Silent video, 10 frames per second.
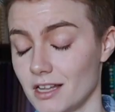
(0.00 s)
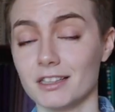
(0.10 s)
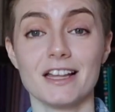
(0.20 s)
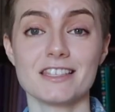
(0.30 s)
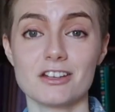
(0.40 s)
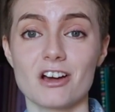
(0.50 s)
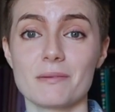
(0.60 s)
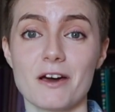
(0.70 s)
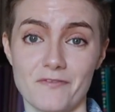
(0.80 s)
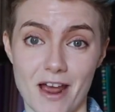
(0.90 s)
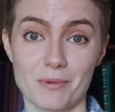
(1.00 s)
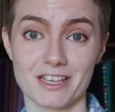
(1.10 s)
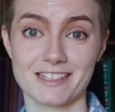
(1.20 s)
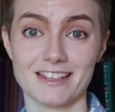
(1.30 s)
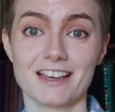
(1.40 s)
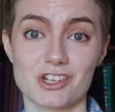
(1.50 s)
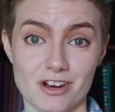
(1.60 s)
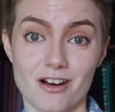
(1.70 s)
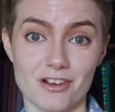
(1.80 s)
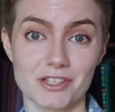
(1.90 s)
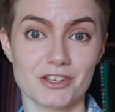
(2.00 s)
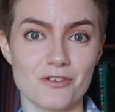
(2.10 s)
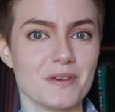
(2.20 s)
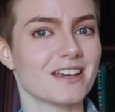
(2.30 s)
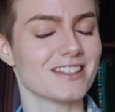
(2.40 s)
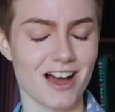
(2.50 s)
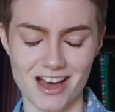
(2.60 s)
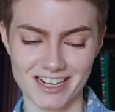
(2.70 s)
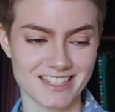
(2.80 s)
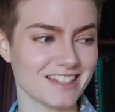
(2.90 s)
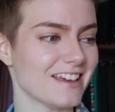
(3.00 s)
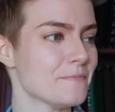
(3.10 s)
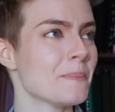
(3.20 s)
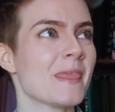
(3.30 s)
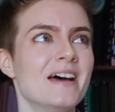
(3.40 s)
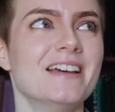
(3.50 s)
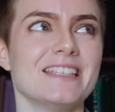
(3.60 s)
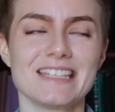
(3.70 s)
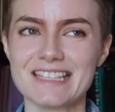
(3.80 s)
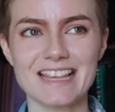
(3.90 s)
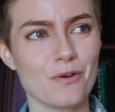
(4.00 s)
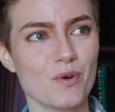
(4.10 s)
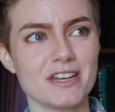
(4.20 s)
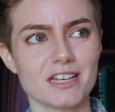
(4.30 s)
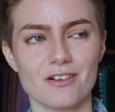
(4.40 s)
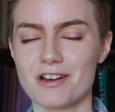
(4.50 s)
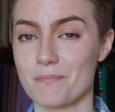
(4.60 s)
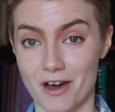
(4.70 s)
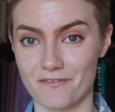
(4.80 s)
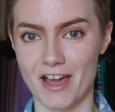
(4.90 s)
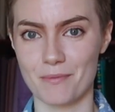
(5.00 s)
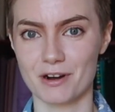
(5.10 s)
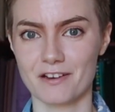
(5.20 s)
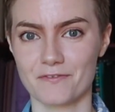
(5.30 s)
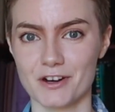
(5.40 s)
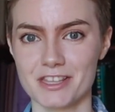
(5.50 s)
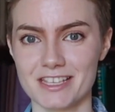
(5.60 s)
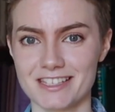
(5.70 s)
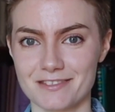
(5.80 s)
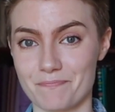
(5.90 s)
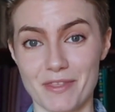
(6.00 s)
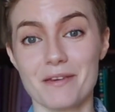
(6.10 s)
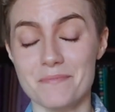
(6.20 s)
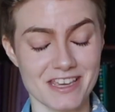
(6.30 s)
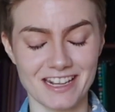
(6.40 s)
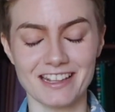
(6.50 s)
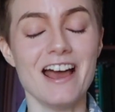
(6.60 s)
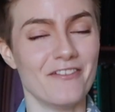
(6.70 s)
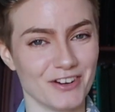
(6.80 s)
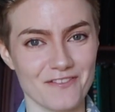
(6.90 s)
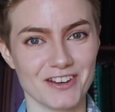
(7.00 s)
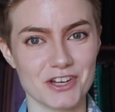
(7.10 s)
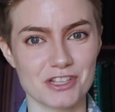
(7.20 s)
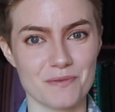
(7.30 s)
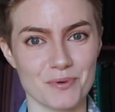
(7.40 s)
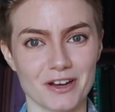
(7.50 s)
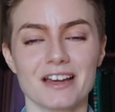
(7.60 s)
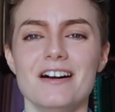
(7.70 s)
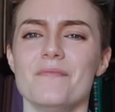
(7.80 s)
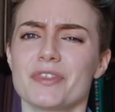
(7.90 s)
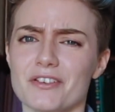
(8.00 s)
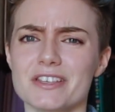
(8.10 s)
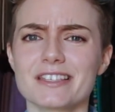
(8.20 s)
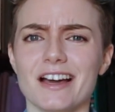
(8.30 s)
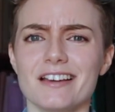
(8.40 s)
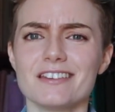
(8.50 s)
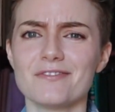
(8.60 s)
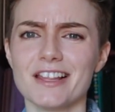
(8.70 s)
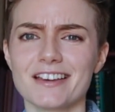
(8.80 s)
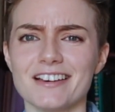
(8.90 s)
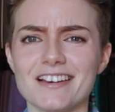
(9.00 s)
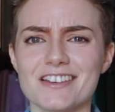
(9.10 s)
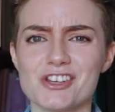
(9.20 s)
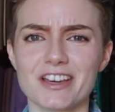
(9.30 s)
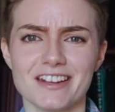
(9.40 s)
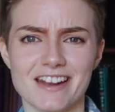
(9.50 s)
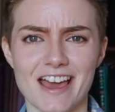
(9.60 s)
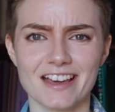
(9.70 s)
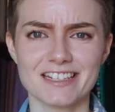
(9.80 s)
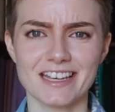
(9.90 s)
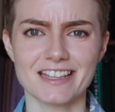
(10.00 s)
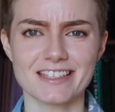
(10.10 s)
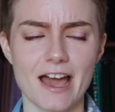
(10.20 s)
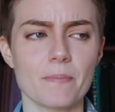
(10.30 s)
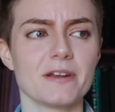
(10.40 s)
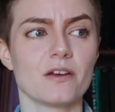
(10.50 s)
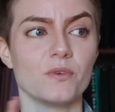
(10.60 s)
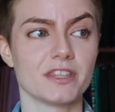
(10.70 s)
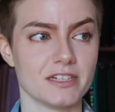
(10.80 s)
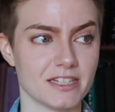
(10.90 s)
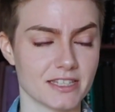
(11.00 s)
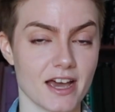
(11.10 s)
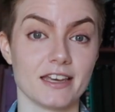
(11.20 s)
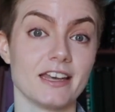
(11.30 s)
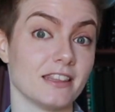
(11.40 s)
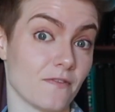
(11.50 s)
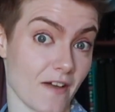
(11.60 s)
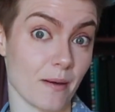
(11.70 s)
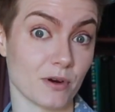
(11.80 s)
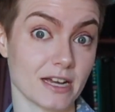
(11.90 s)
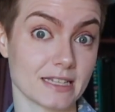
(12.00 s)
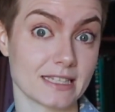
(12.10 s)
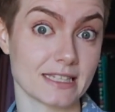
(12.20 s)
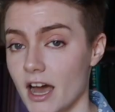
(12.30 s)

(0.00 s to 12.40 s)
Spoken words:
Let's talk about fabric selection also, because honestly, since I went out and bought fabric for this immediately after I finished the book, there is kind of like a chicken and egg dance happening with the design and the fabrics.